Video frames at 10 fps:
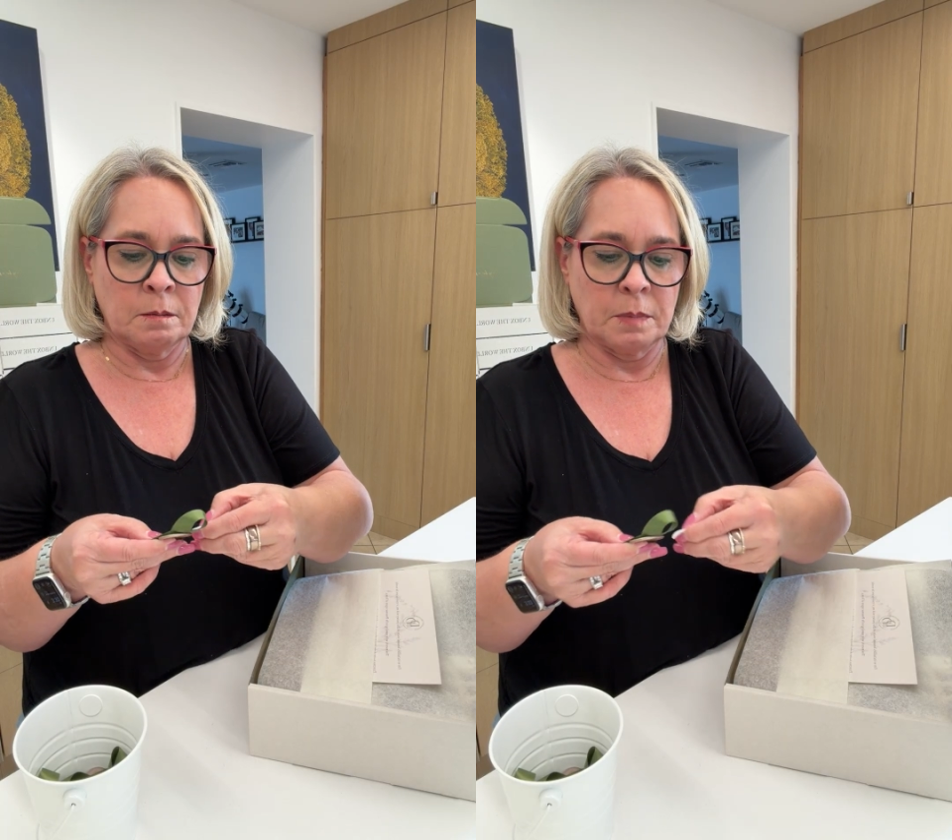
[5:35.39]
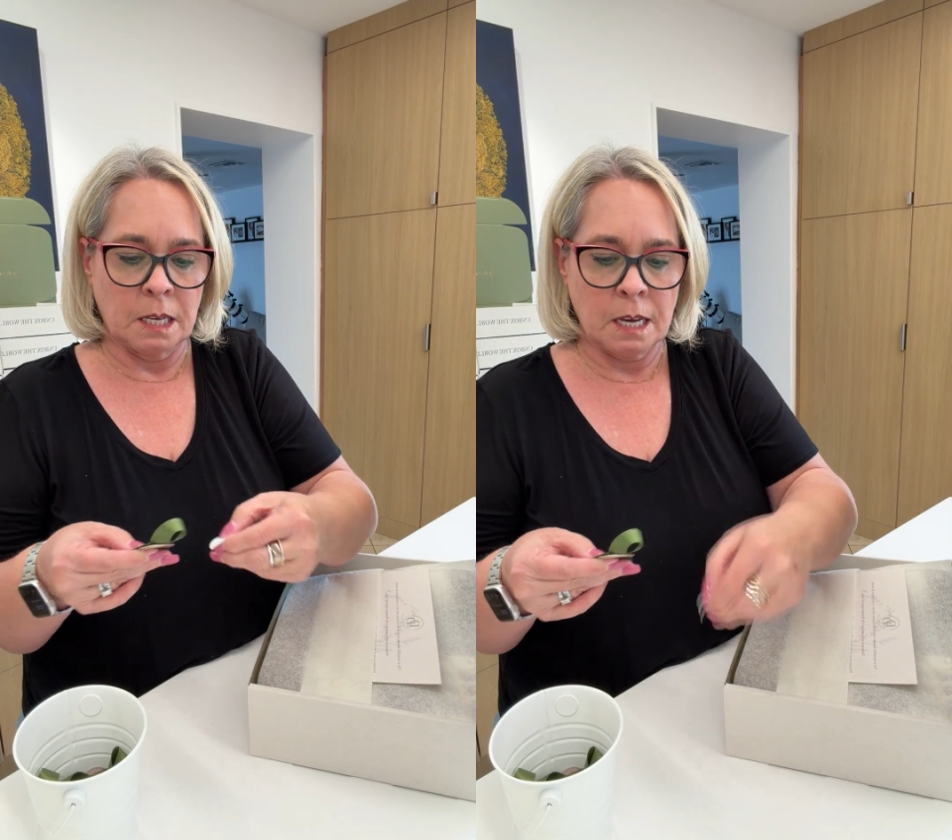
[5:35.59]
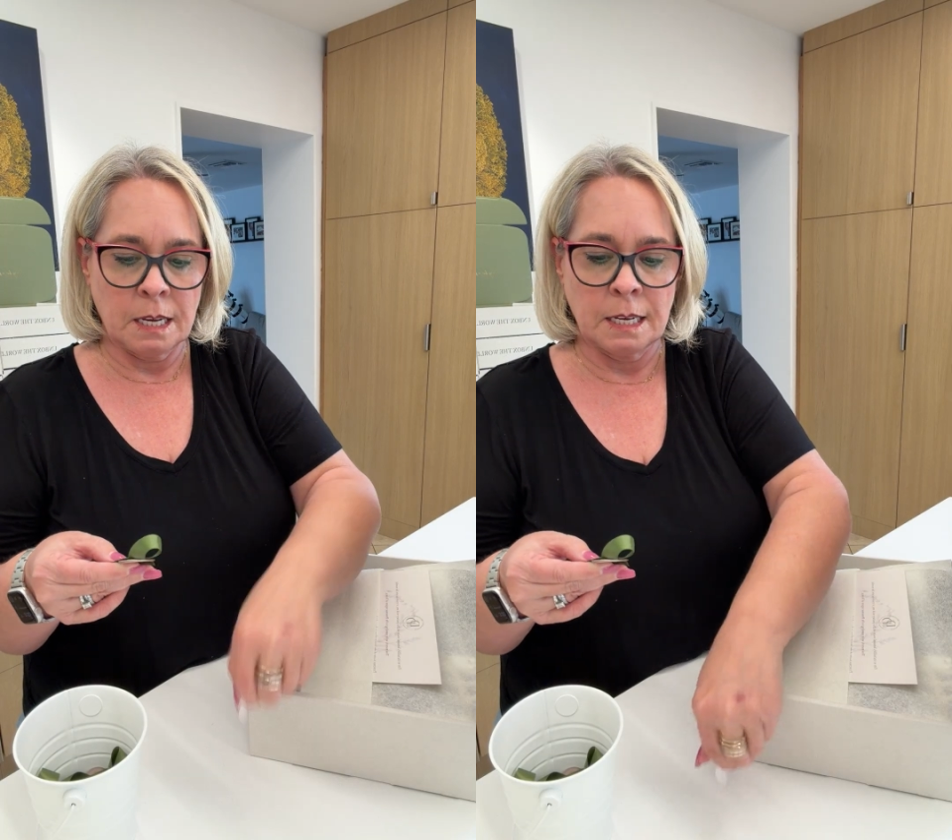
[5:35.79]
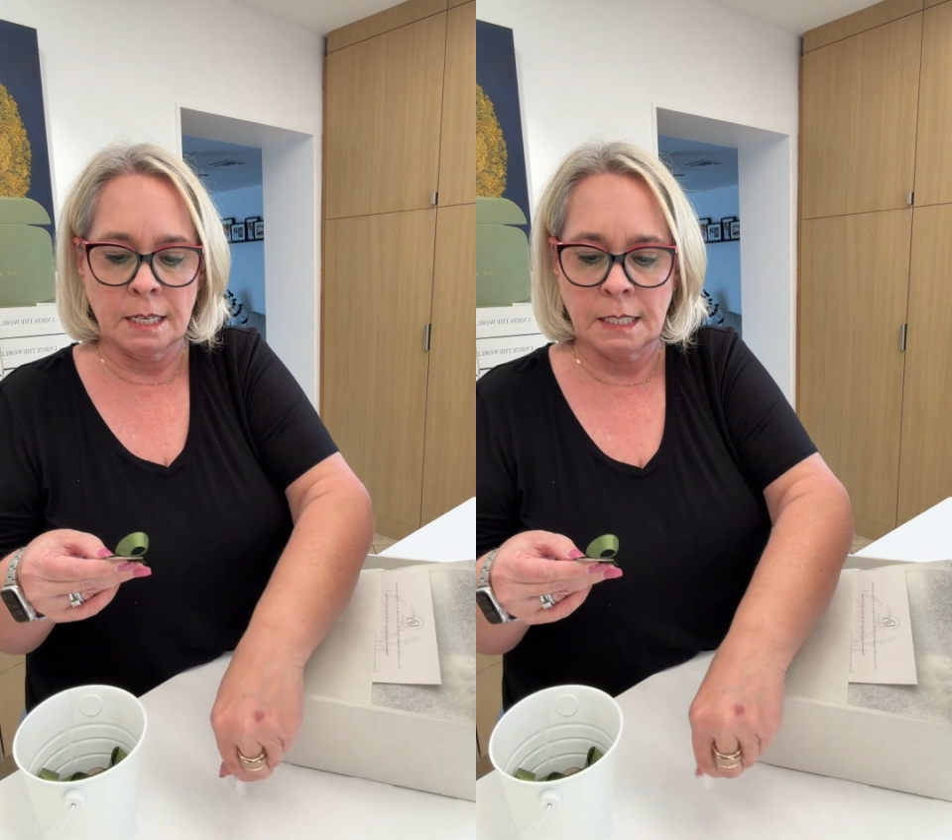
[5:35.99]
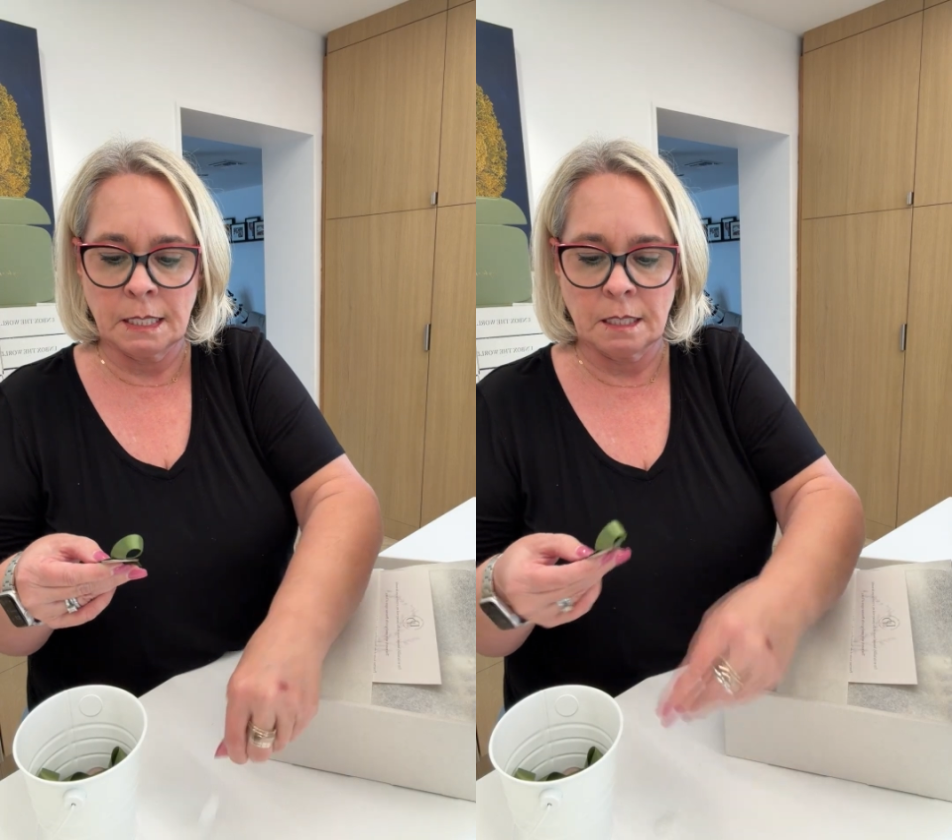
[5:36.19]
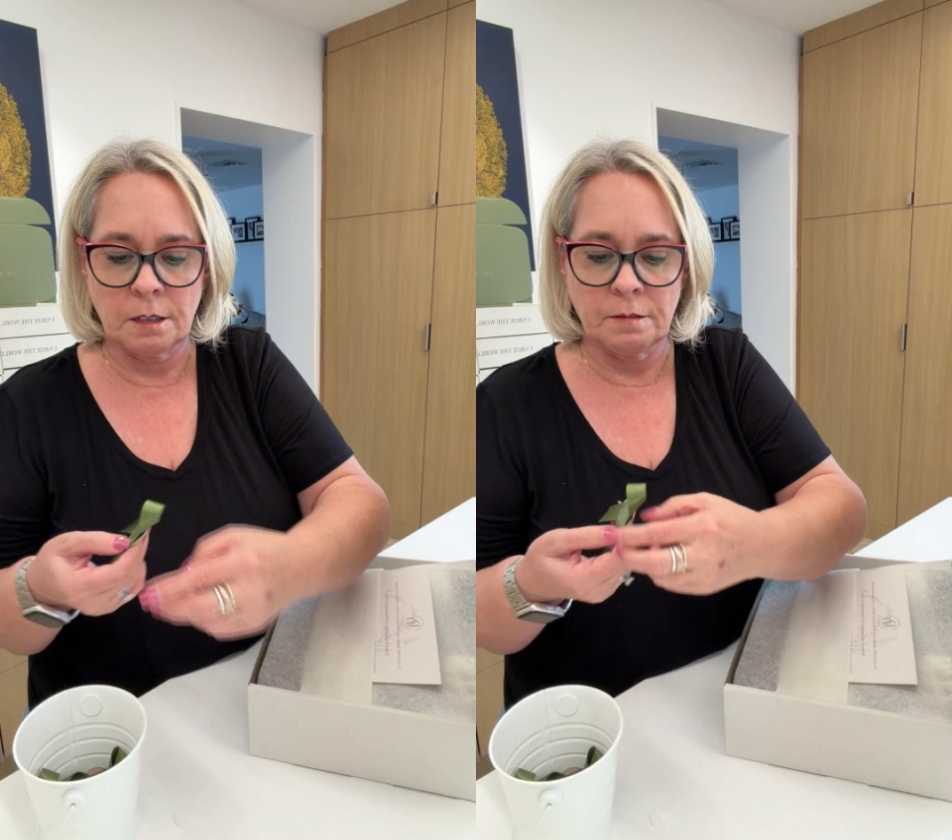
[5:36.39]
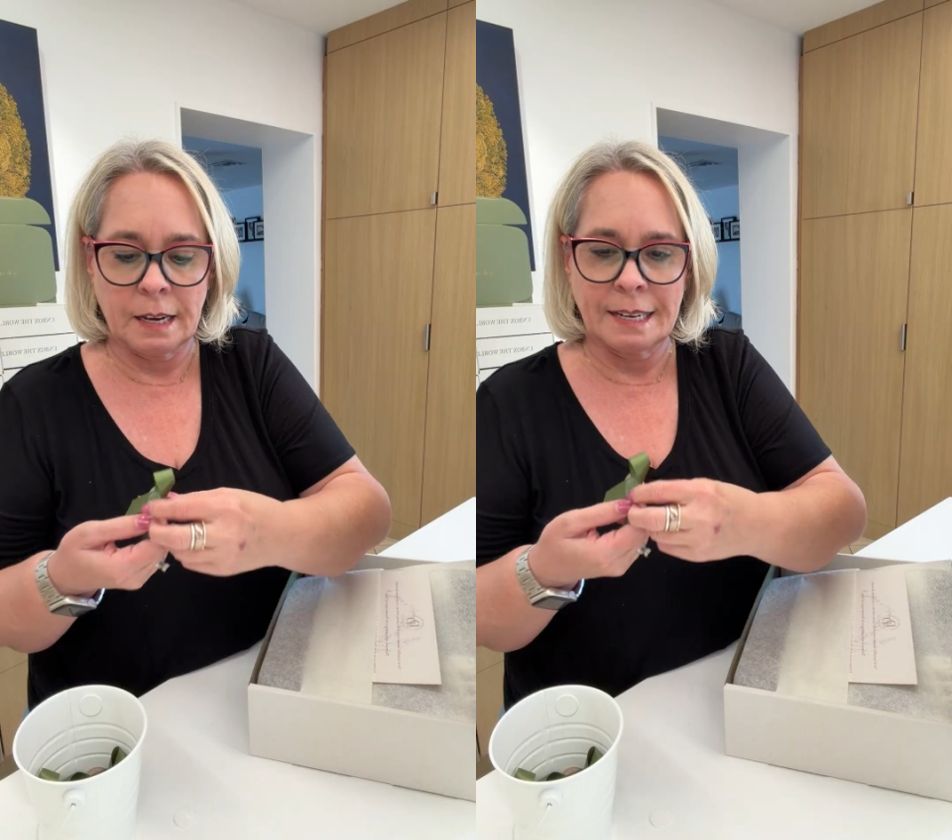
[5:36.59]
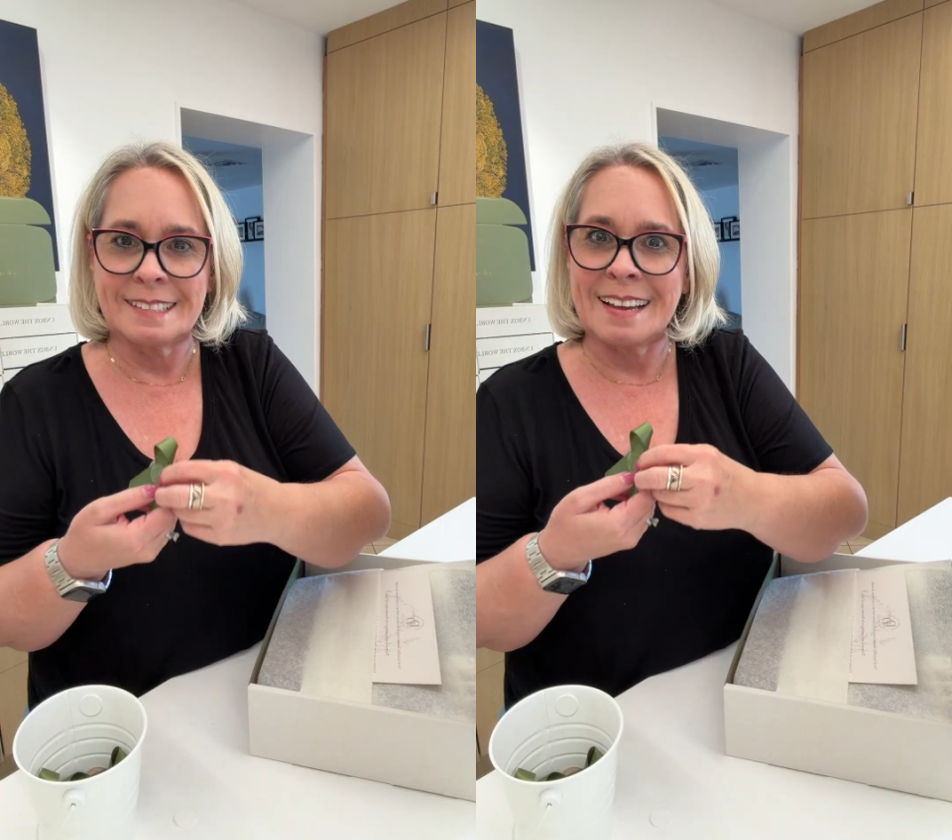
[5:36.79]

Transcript: because the FedEx